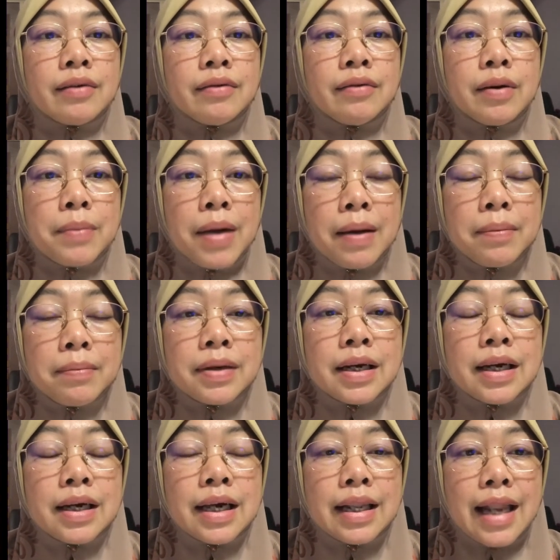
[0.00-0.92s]

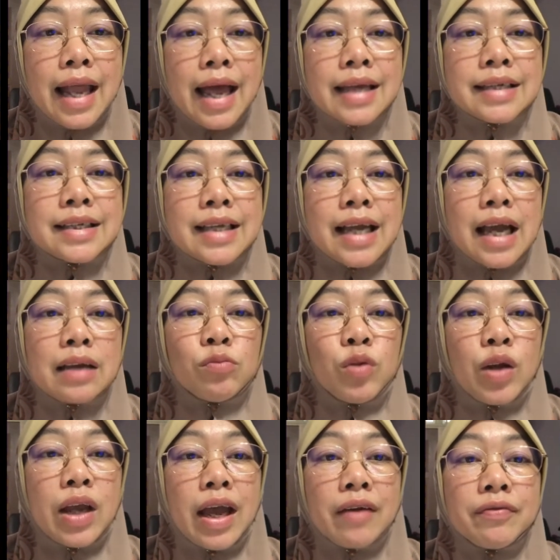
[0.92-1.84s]
Remember, last time
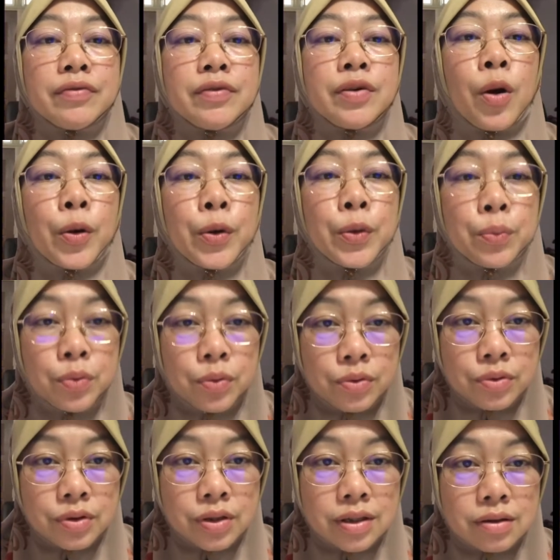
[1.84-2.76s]
we have
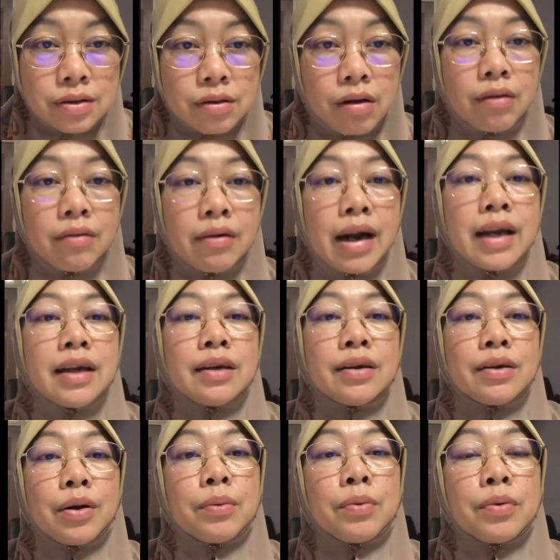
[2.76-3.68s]
notebooks, alright,
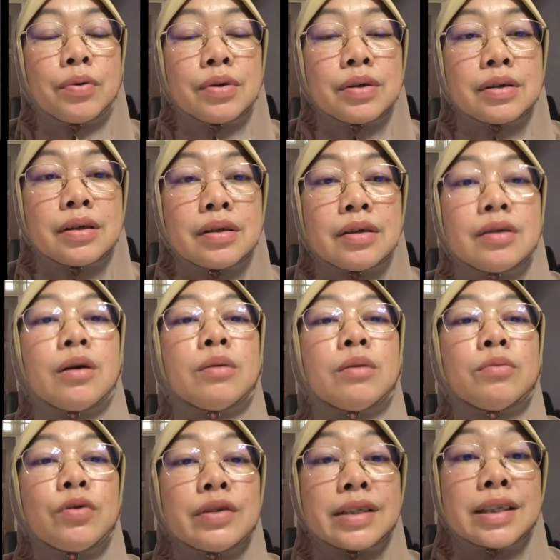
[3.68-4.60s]
notebooks.
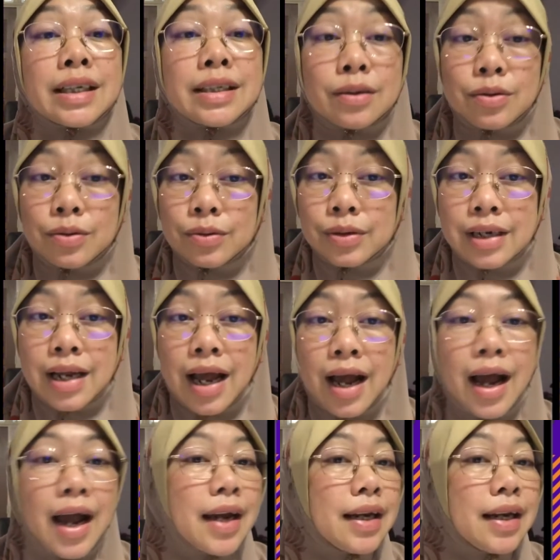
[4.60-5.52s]
Notebooks is good.
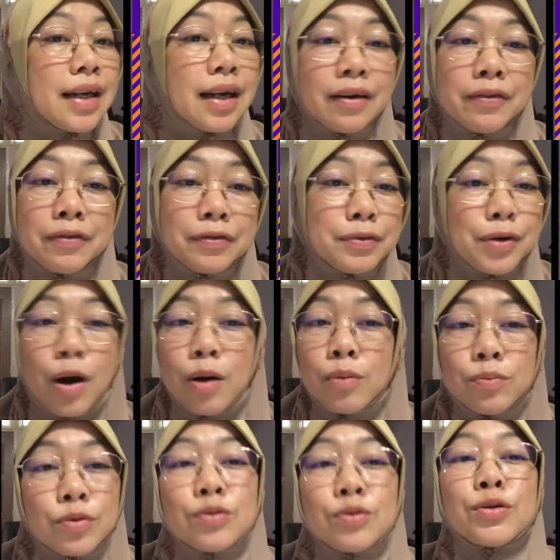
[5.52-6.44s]
I love
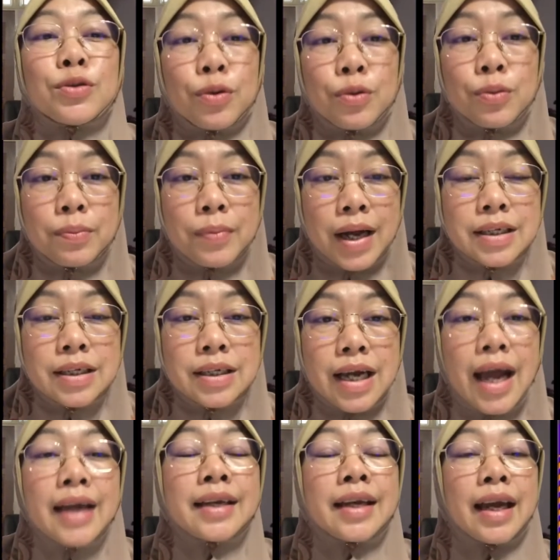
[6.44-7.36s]
notebooks so much.
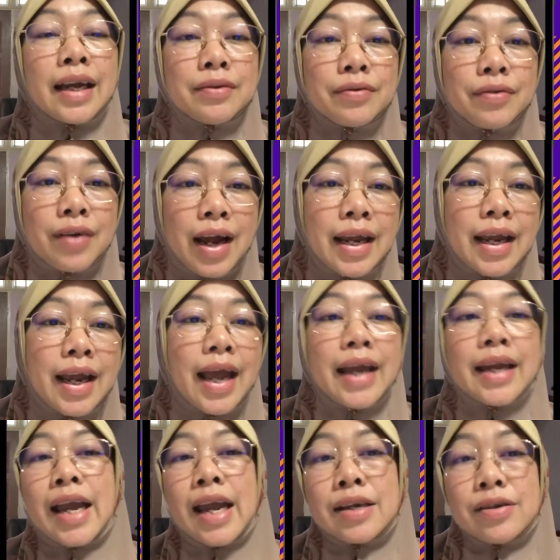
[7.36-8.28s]
I can write,
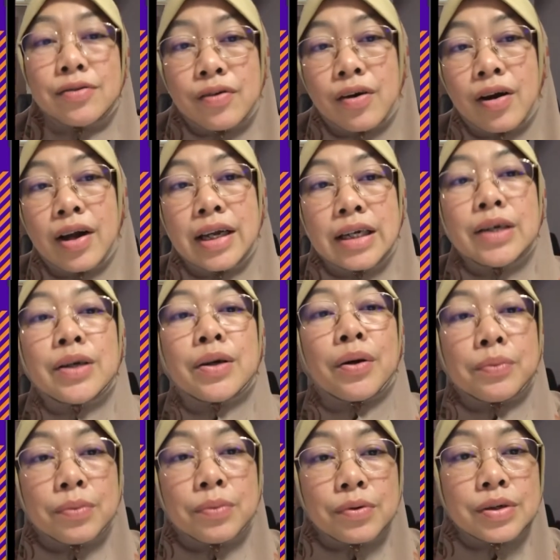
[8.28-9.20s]
I can draw in
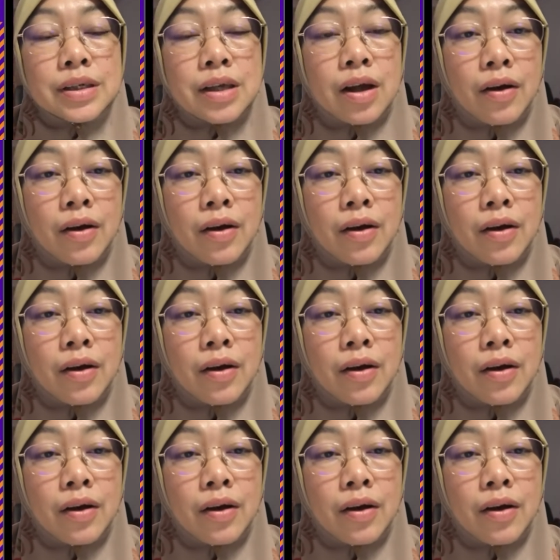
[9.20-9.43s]
notebooks.